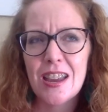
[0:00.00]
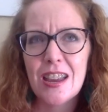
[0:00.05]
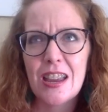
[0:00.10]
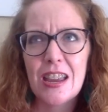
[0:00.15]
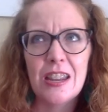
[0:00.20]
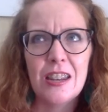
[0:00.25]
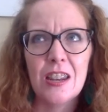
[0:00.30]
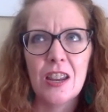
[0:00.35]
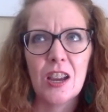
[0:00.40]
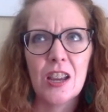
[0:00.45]

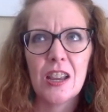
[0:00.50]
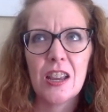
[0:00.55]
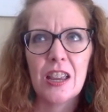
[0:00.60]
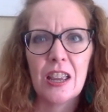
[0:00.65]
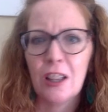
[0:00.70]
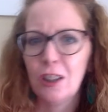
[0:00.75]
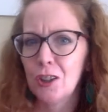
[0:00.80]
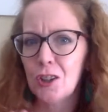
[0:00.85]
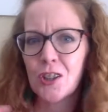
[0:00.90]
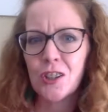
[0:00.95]
in
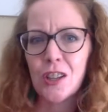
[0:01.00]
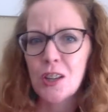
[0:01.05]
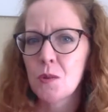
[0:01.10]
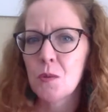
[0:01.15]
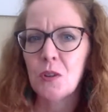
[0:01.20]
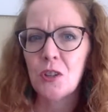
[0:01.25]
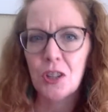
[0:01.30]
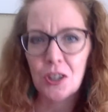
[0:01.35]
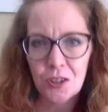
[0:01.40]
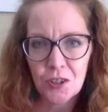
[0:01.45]
English
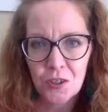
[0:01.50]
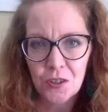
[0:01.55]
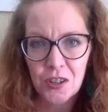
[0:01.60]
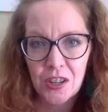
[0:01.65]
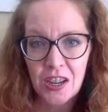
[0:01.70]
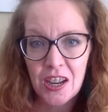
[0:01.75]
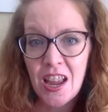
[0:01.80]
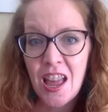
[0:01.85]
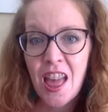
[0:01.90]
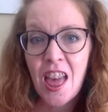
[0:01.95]
language
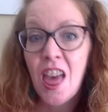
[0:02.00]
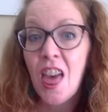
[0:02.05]
history,